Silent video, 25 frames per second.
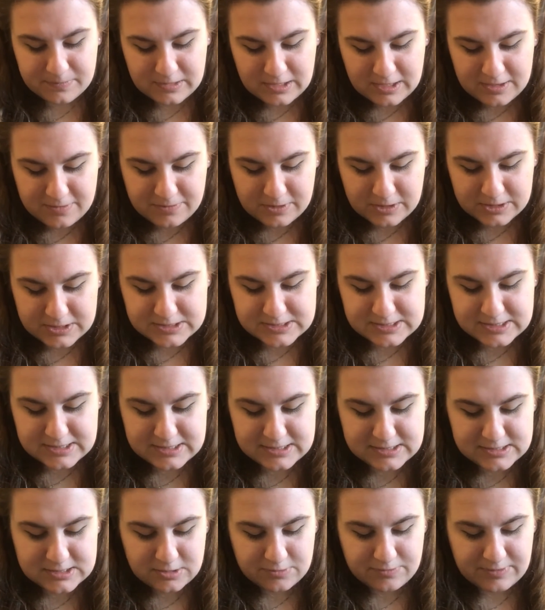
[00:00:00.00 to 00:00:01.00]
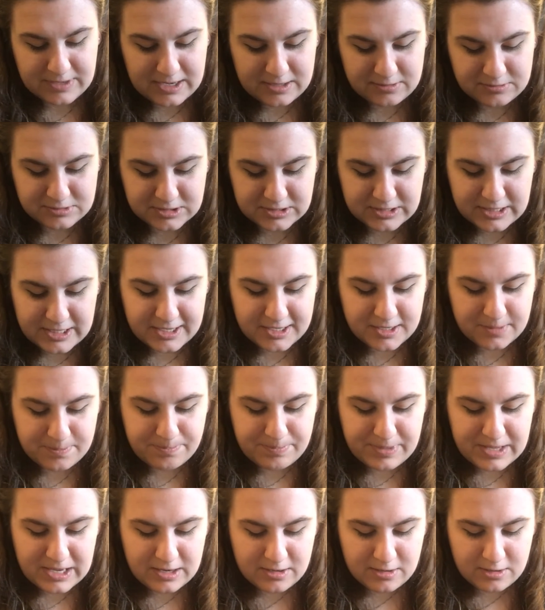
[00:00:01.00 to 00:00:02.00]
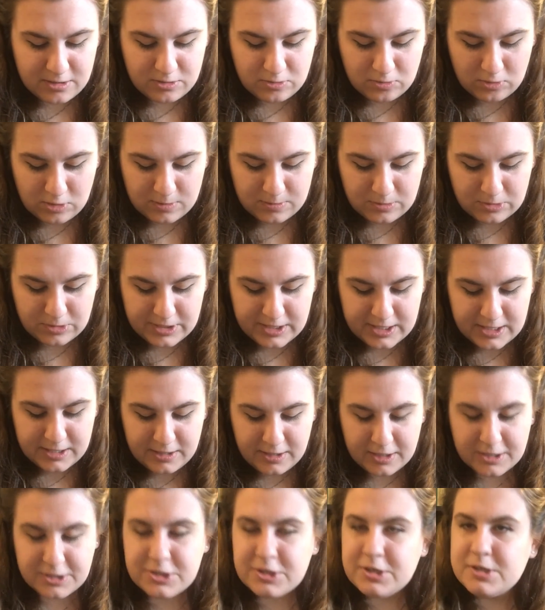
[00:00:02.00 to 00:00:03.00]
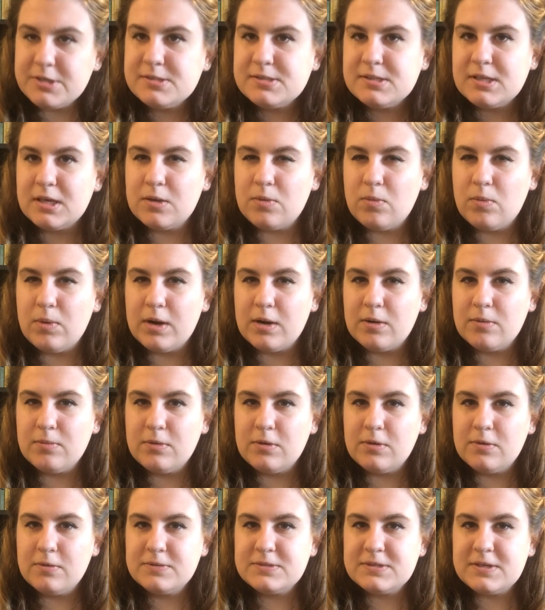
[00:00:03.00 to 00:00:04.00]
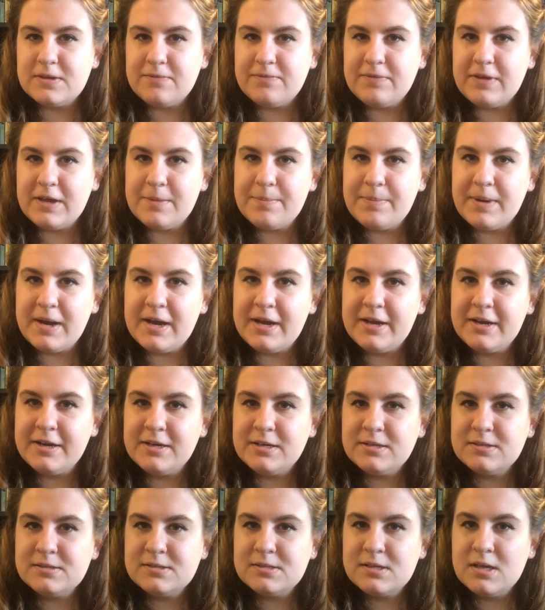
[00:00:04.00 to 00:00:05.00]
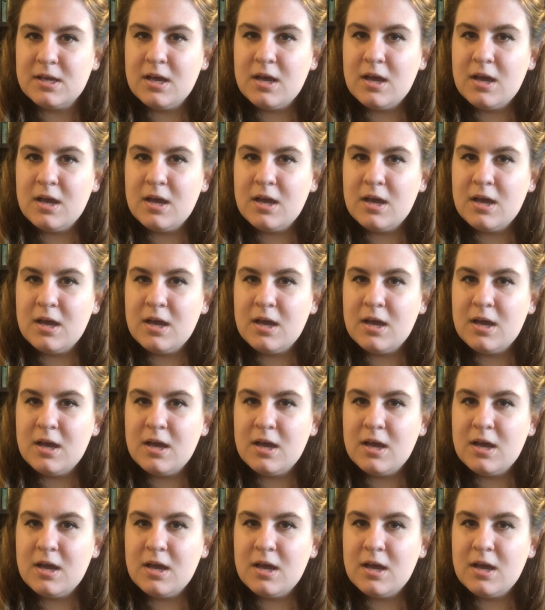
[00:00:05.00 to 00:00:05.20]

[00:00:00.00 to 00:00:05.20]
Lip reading: it focuses around like paranormal characters, like werewolves and vampires,